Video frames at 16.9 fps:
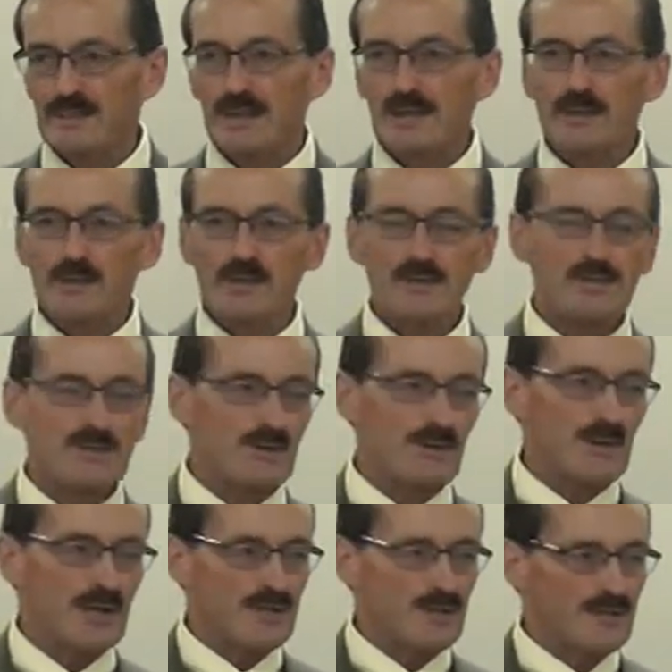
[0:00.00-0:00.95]
Later
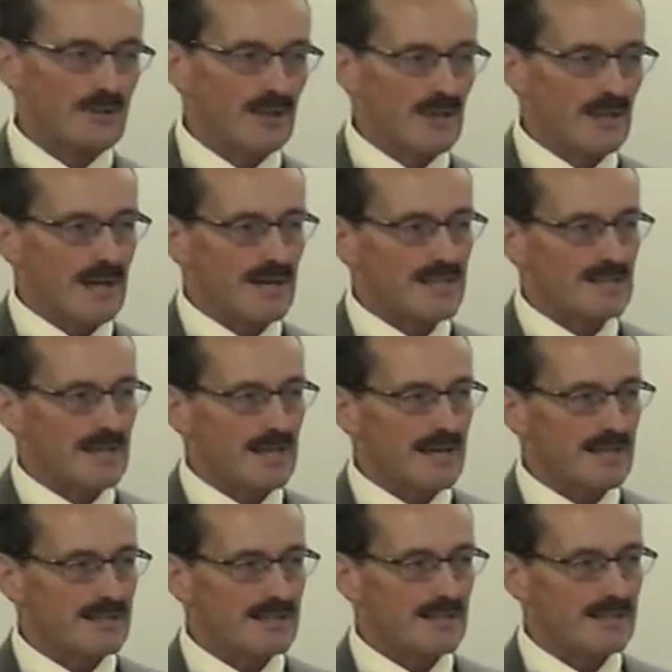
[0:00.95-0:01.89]
historians realized
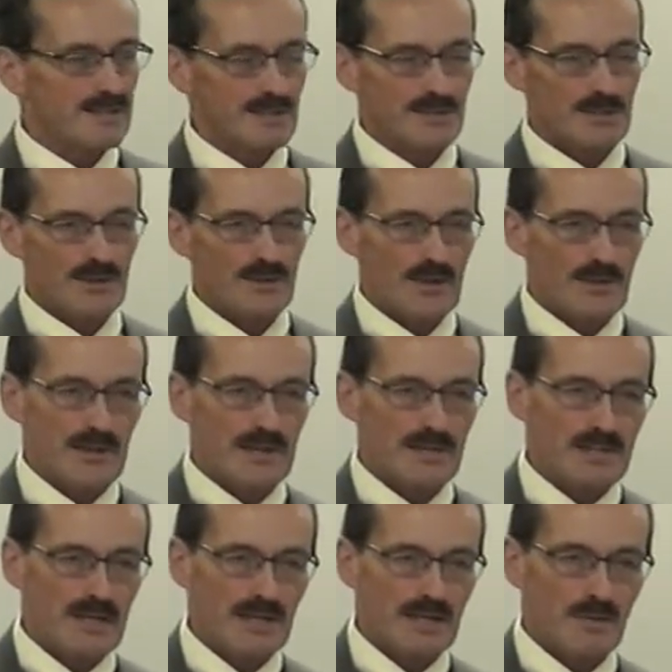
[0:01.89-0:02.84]
that, and so then
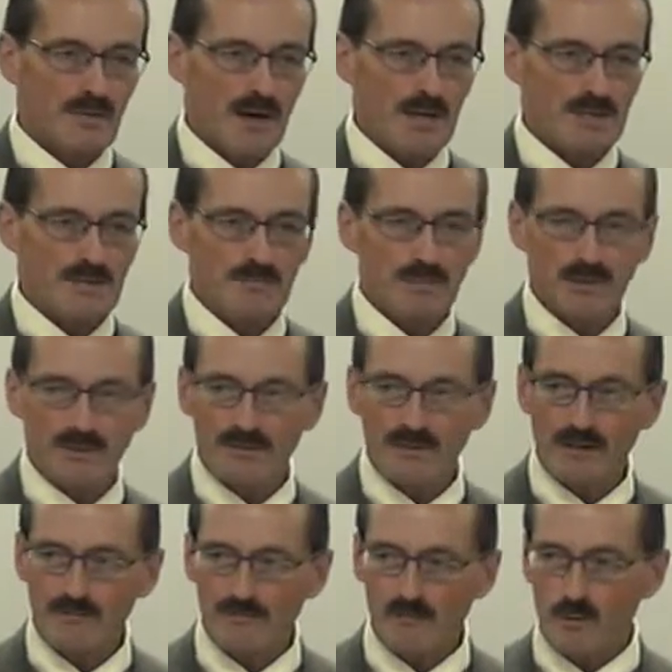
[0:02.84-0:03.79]
they date Christ's
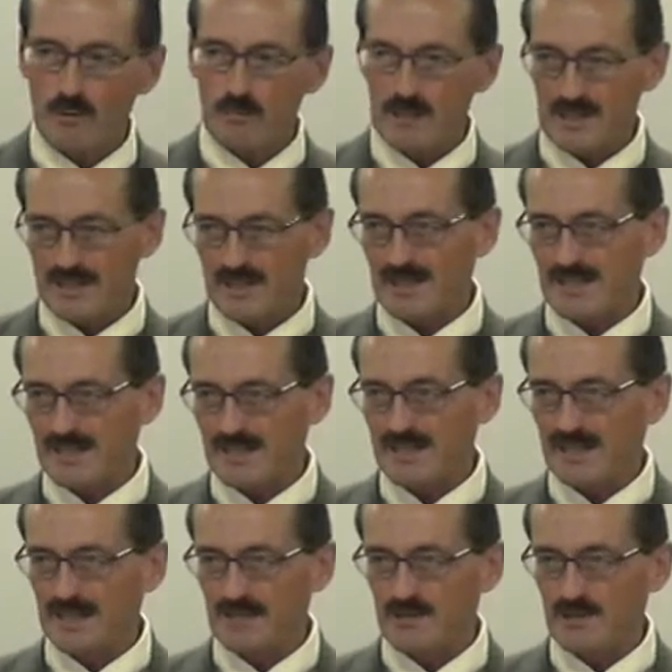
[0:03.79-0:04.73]
birth at 4 BC
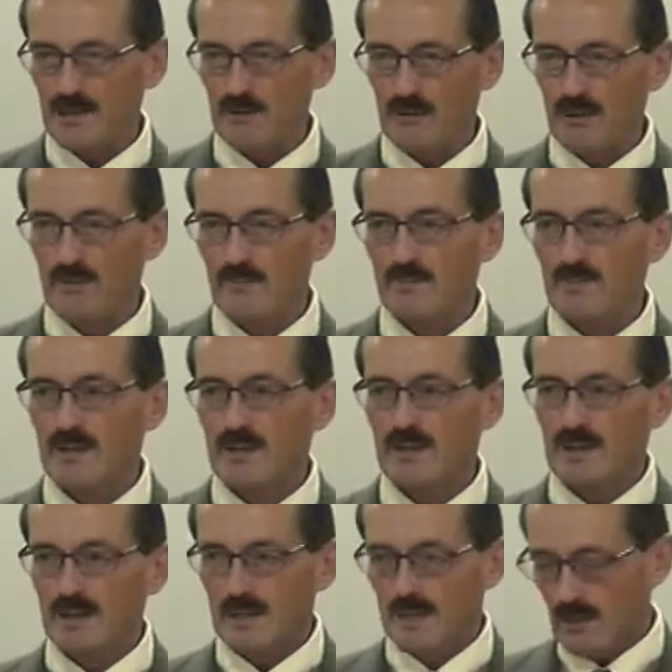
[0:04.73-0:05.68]
instead of 0.
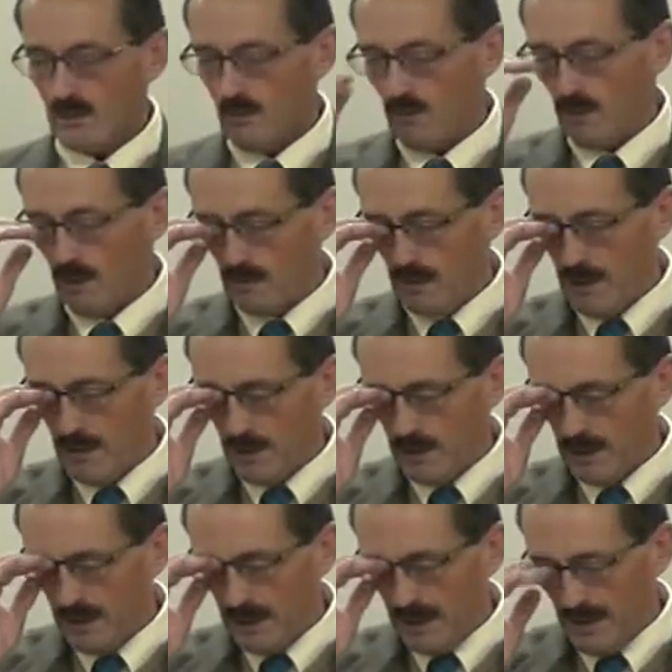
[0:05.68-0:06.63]
When we
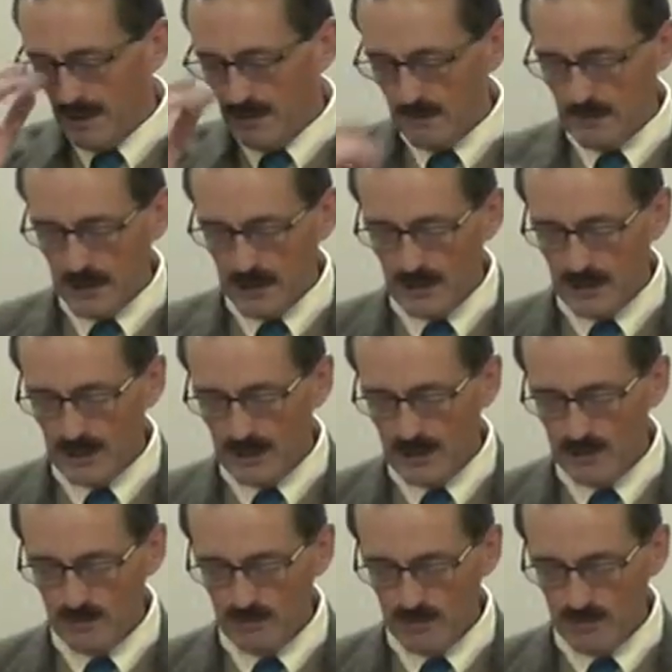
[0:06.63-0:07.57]
were at the Big
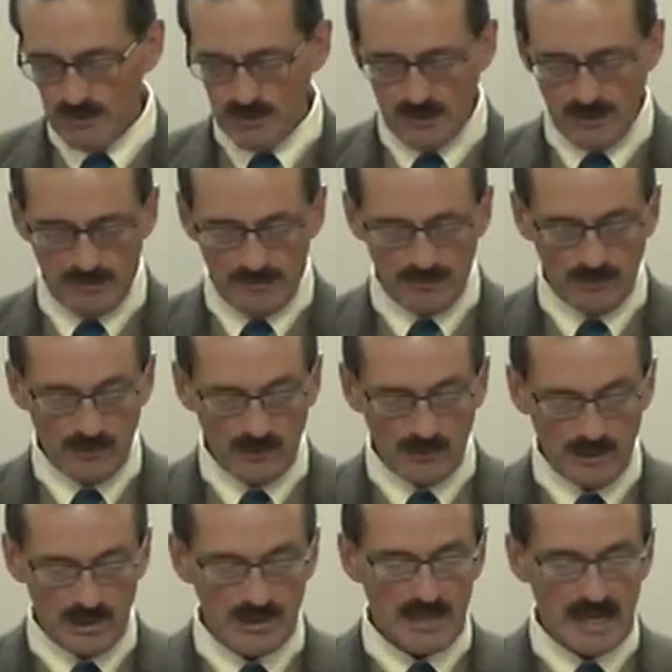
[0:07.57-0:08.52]
Dig in Jerusalem,
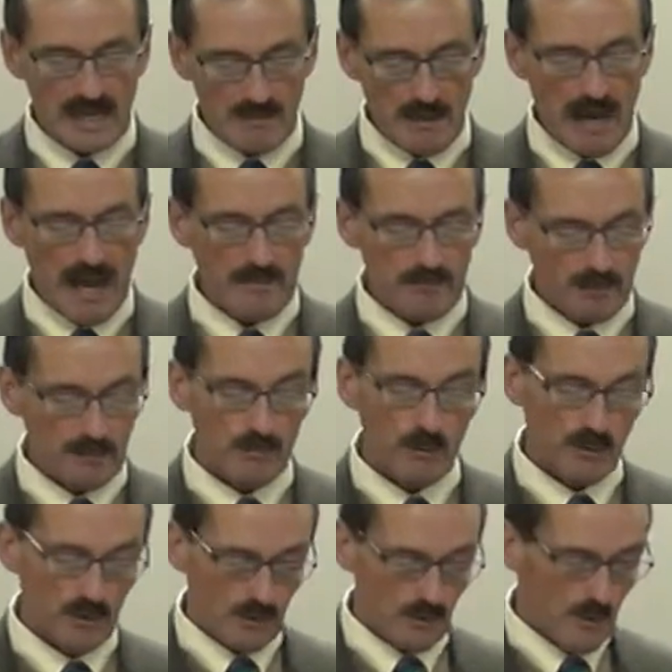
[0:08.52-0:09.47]
this had
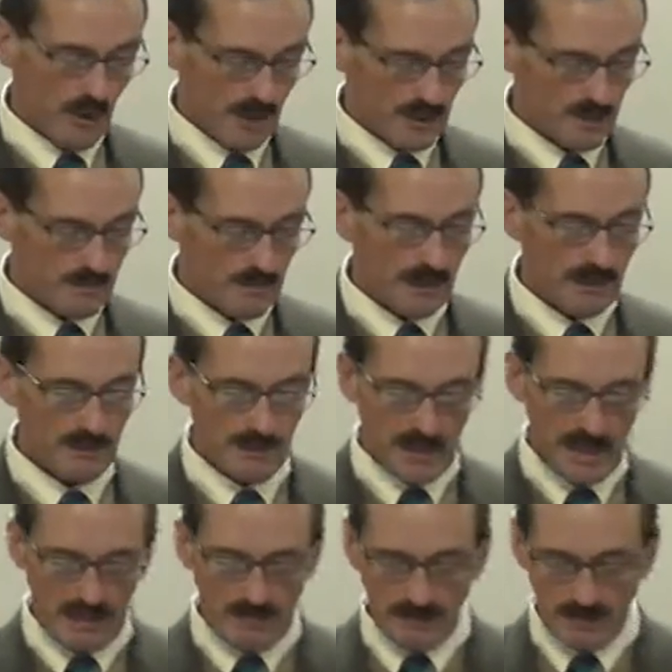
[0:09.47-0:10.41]
happened more than once, but it
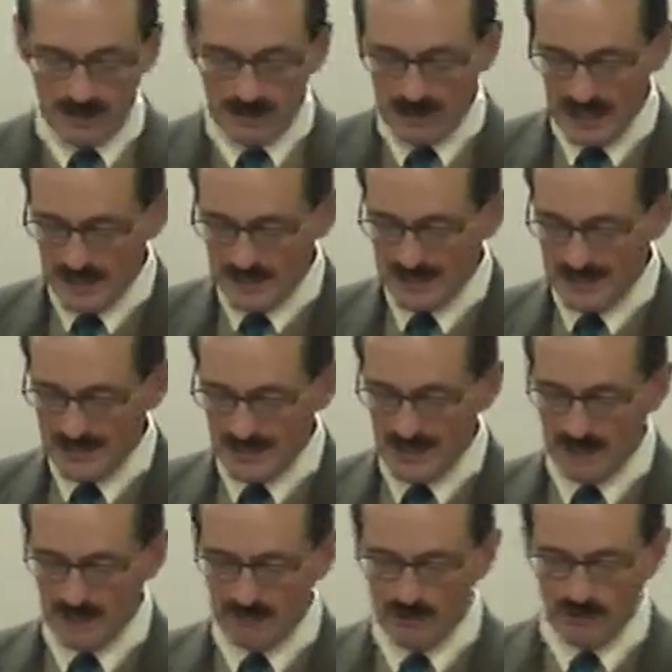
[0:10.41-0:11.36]
would happen in
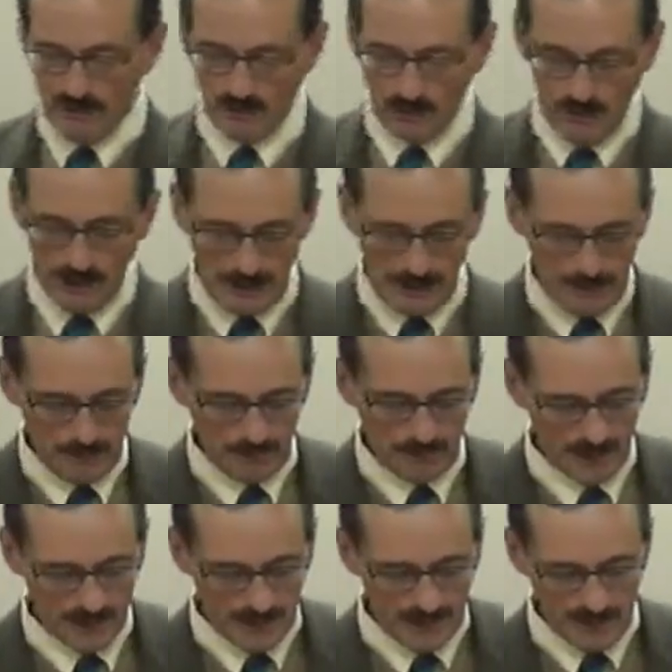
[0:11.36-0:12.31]
1973
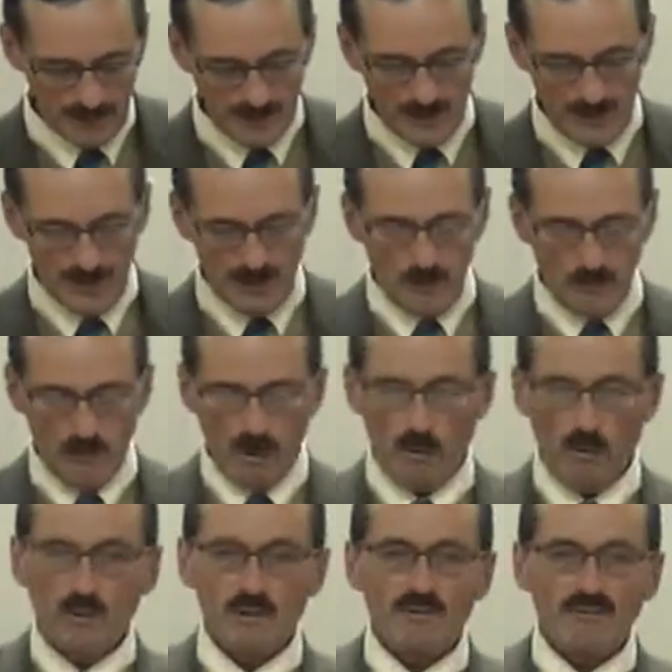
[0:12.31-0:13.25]

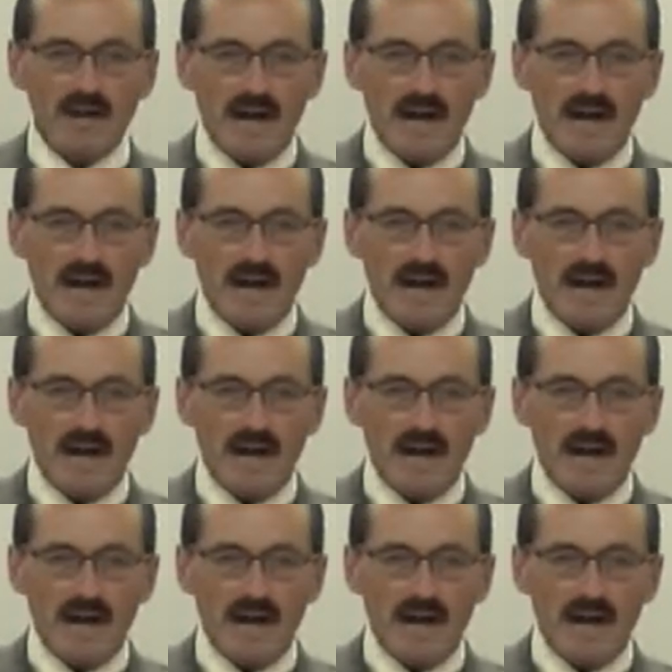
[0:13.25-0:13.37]
we were